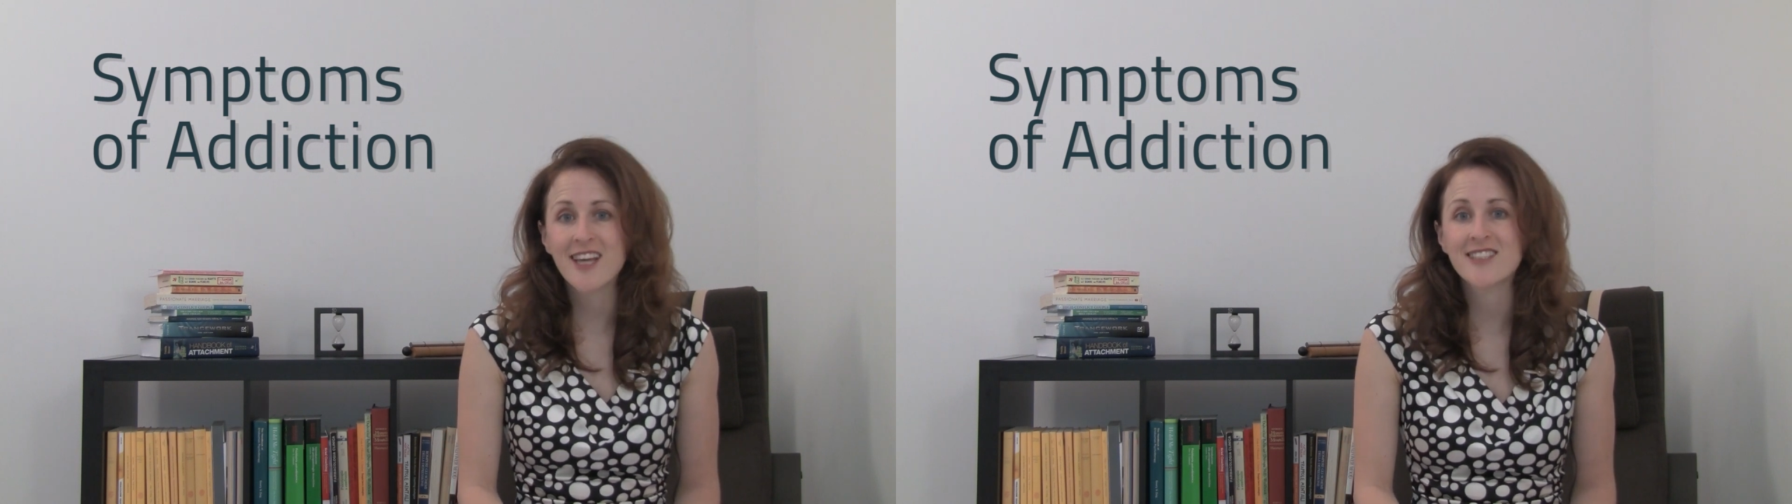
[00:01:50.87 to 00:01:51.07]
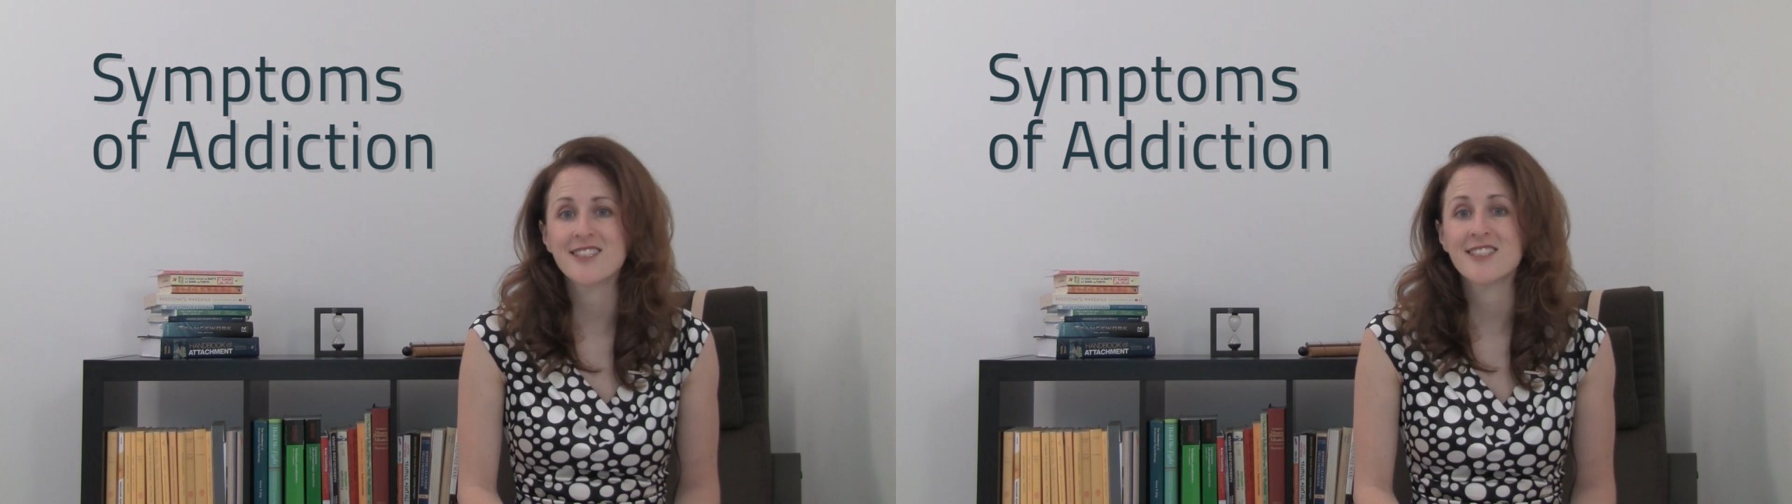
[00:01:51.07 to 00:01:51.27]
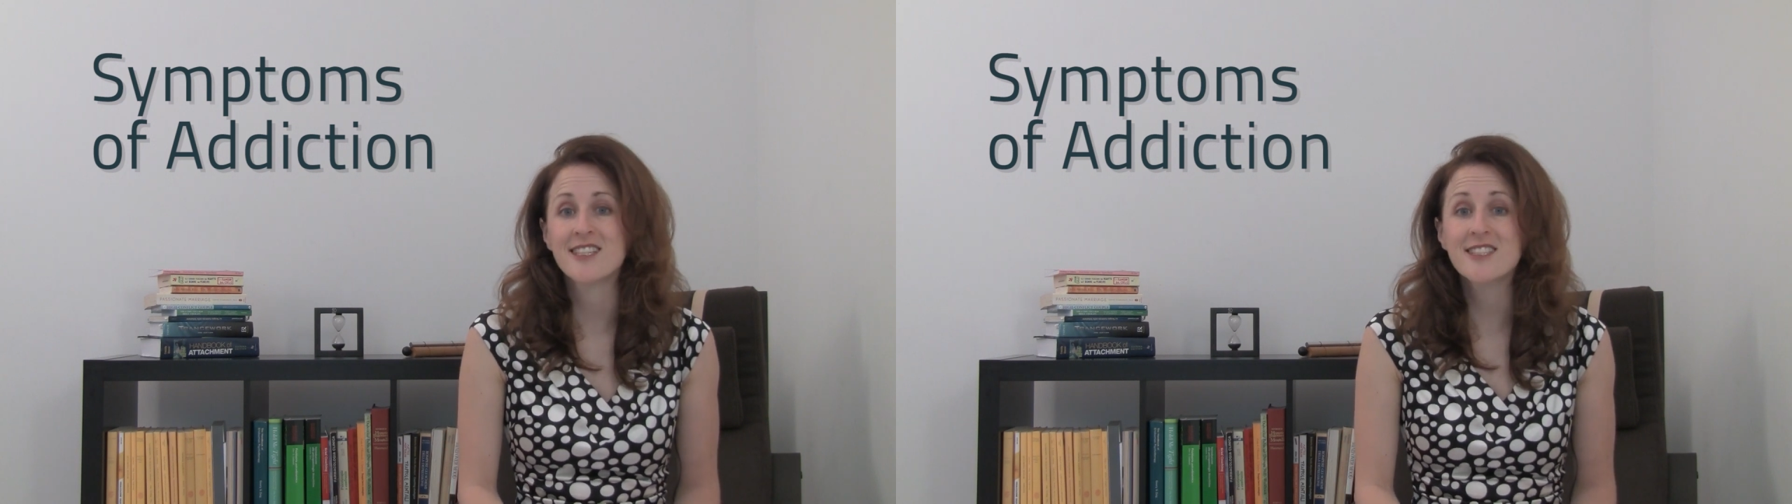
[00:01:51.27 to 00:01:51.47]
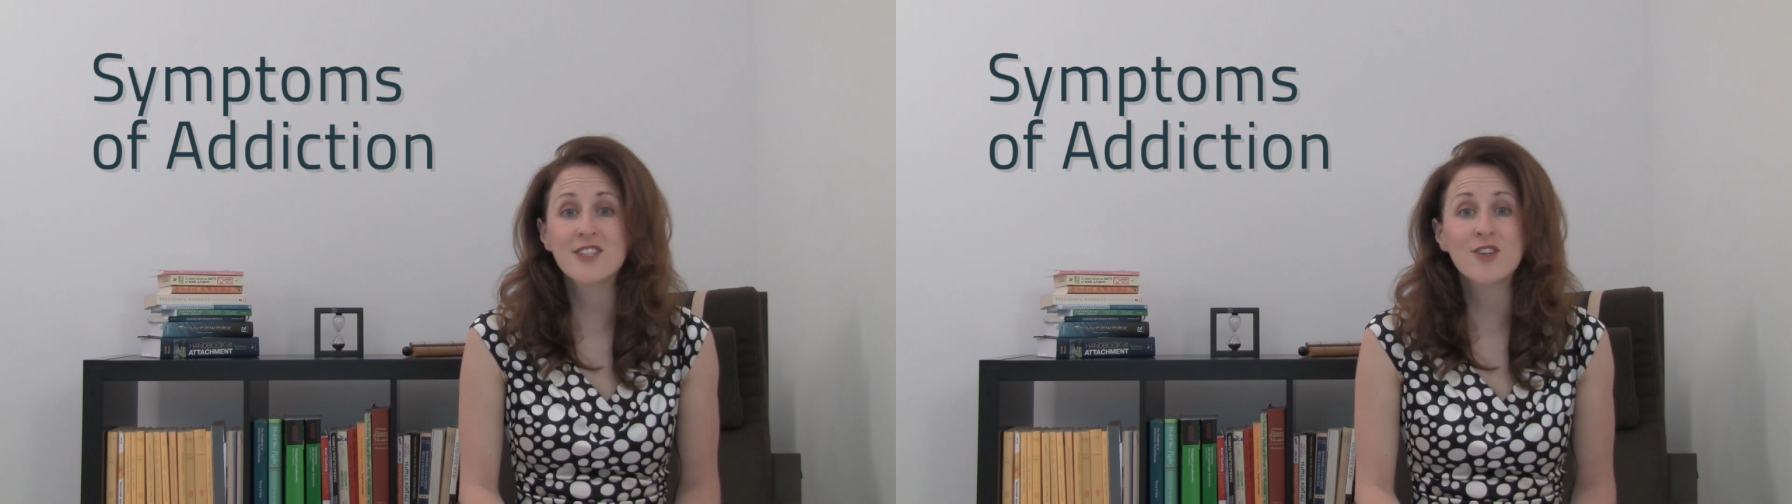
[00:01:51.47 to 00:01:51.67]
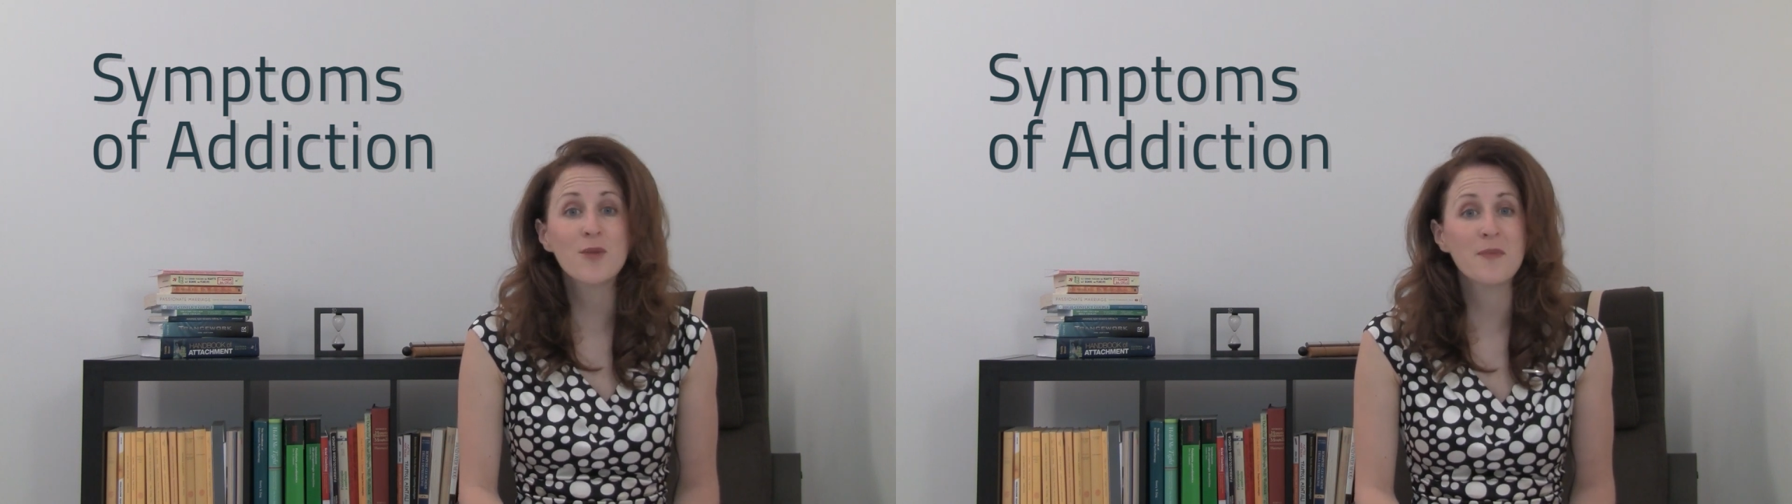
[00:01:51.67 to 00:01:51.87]
and
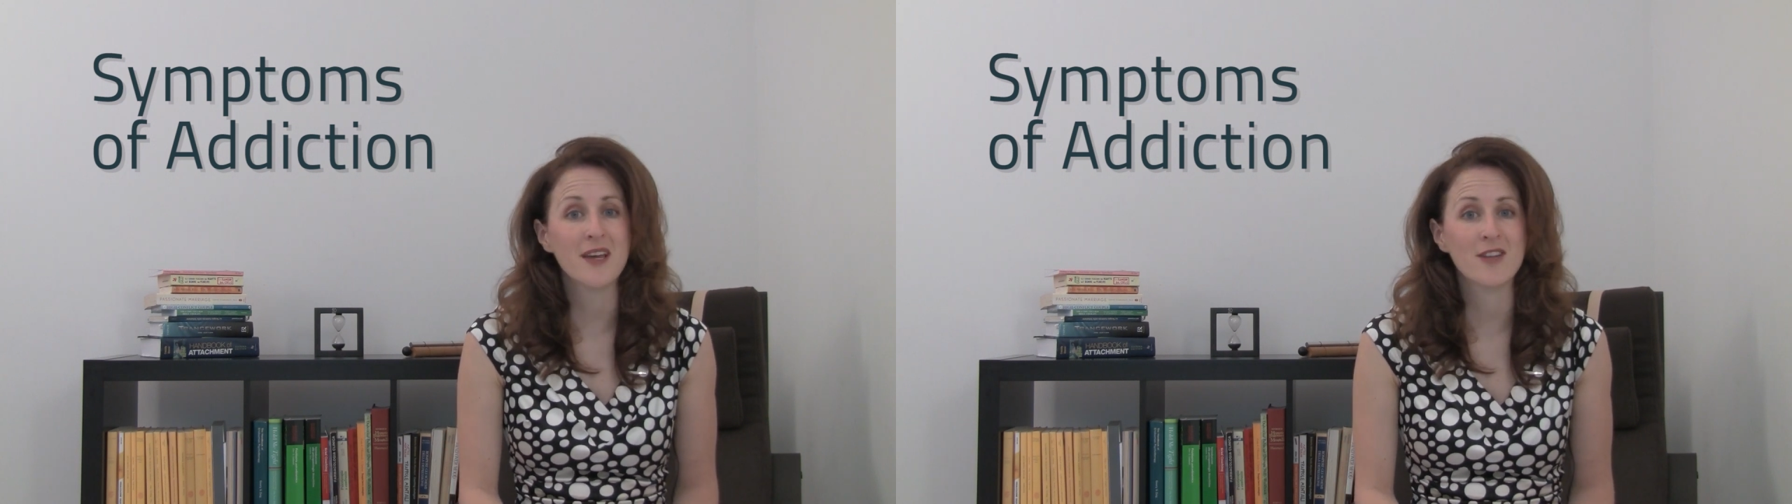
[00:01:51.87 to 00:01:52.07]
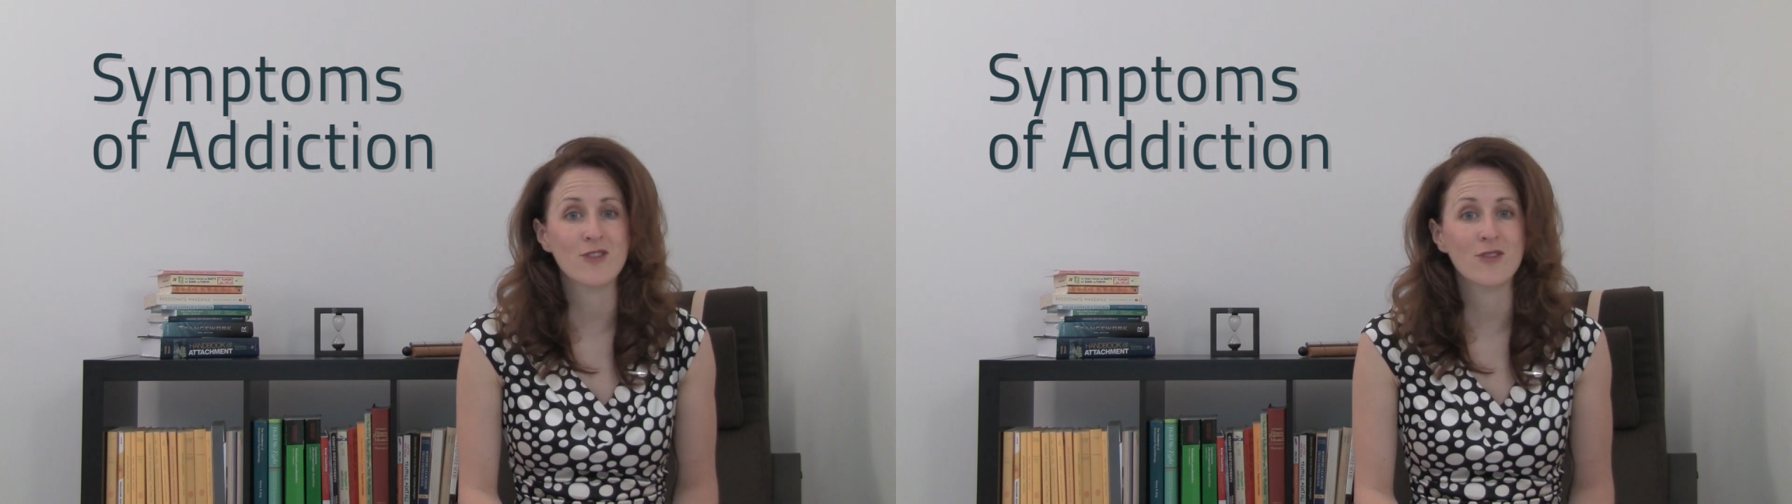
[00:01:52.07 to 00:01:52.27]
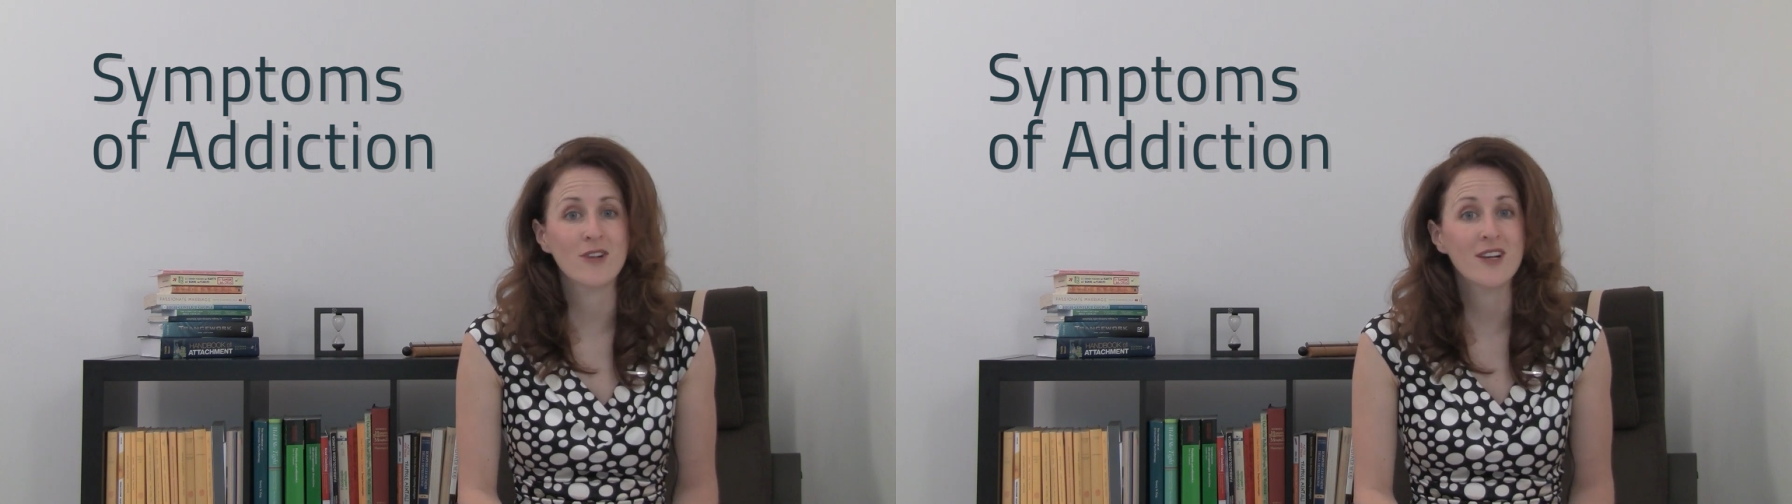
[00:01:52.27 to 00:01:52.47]
Statistical Manual